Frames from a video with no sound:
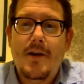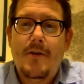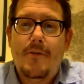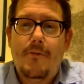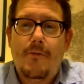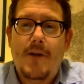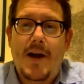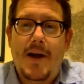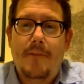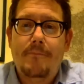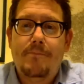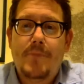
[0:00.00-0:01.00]

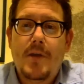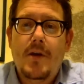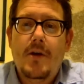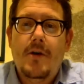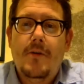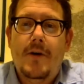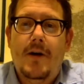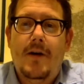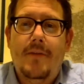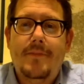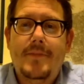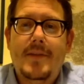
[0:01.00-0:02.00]
Right. Well,
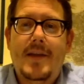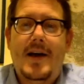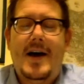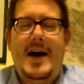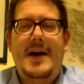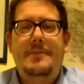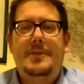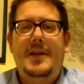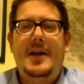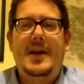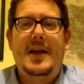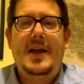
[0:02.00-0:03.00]
I
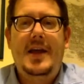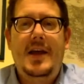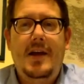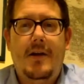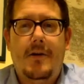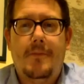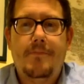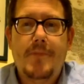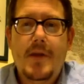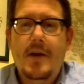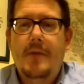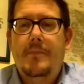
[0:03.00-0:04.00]
played here
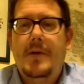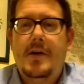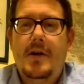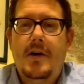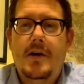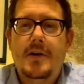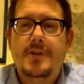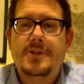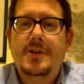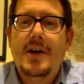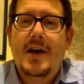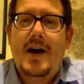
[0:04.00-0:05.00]

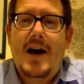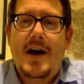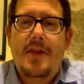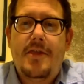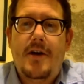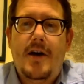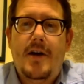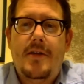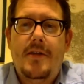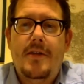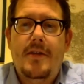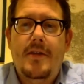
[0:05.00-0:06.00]
because I
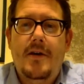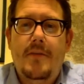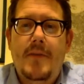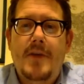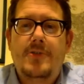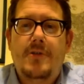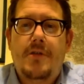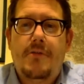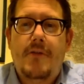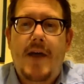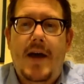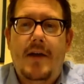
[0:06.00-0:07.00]
thought the major
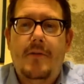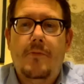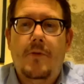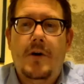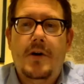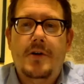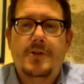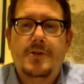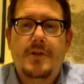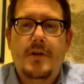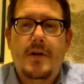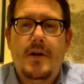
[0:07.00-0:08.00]
threat was,
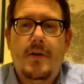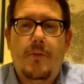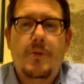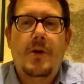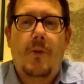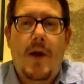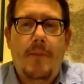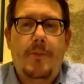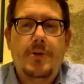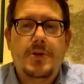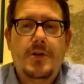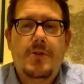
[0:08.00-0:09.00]
white
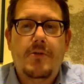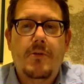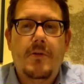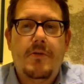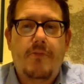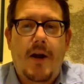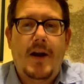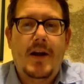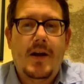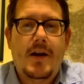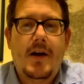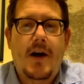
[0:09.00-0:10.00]
pushing through and
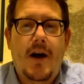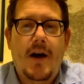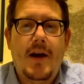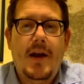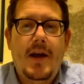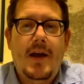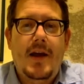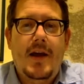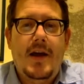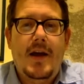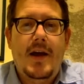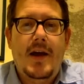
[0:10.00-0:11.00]
threatening a cut.
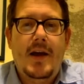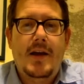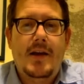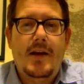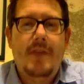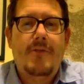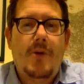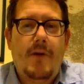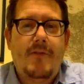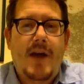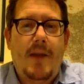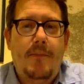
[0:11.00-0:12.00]
And even though
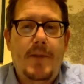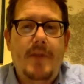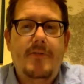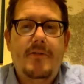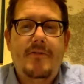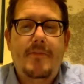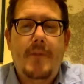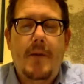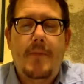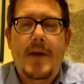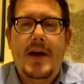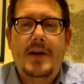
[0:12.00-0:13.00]
I've got a bit of a
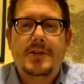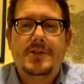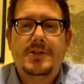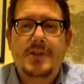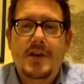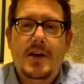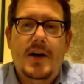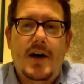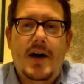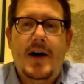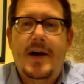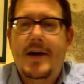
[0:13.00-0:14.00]
base,
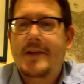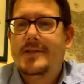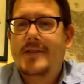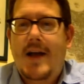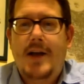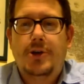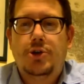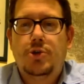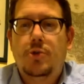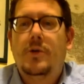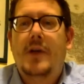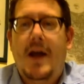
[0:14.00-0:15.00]
it's not
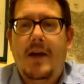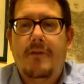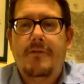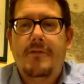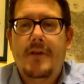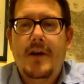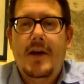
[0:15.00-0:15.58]
sure life.